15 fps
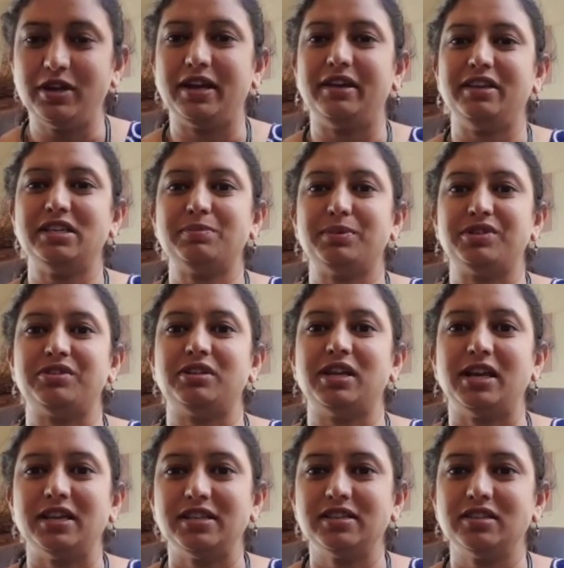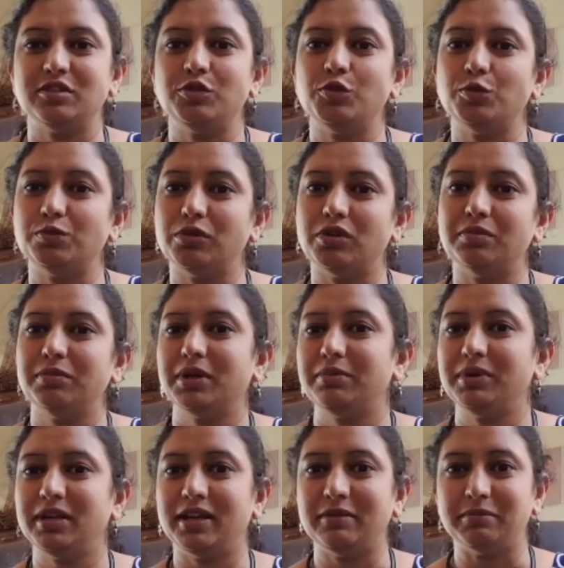I specialize in newborn baby